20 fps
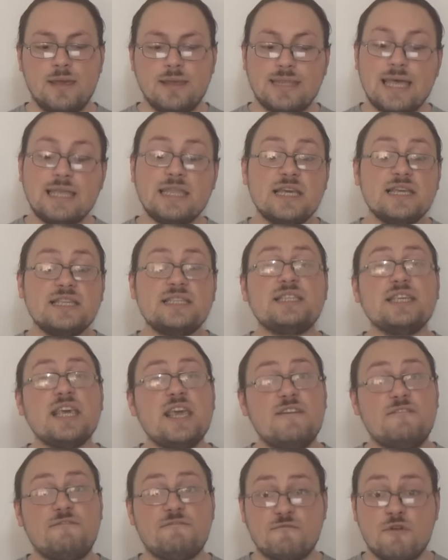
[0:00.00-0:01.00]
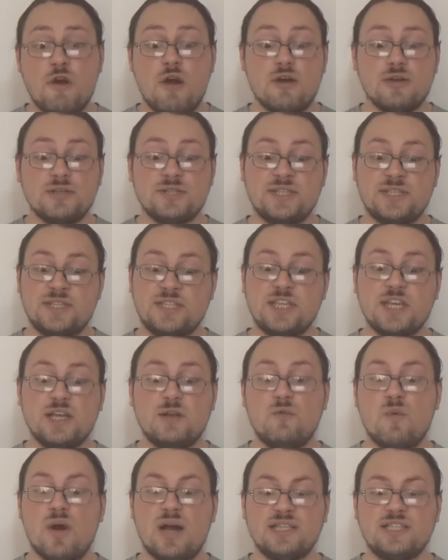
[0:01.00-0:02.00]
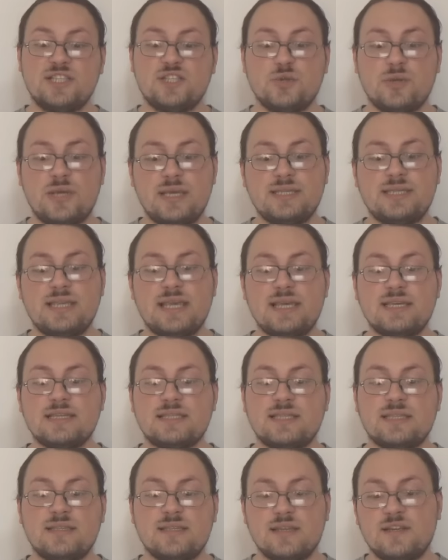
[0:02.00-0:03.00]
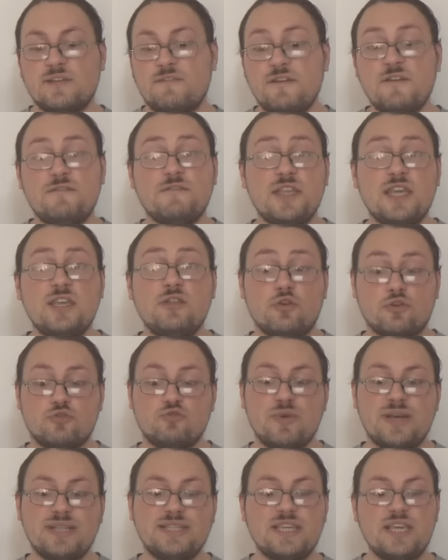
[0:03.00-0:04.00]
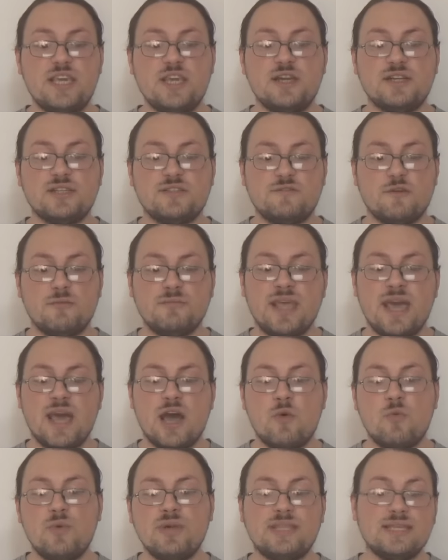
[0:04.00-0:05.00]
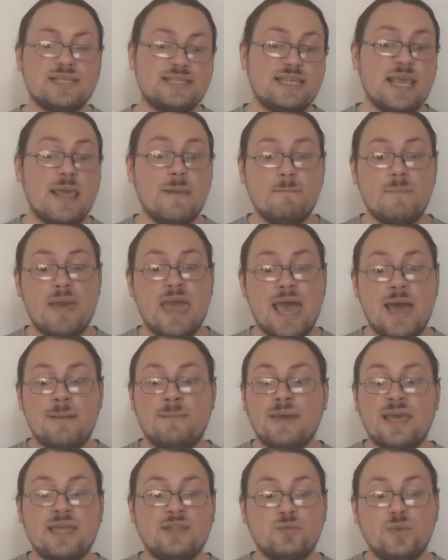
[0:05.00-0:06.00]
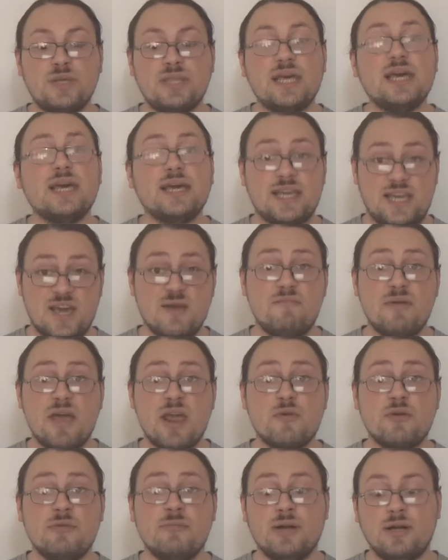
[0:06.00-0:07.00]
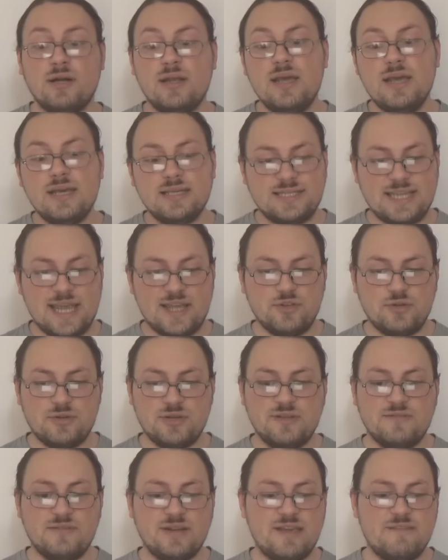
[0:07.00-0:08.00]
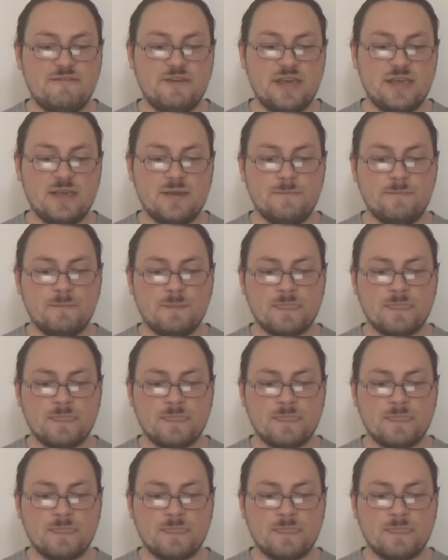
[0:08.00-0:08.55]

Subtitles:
That is, if France still wants to exist 15 or 20 years from now with the same map and with a comparable standard of living.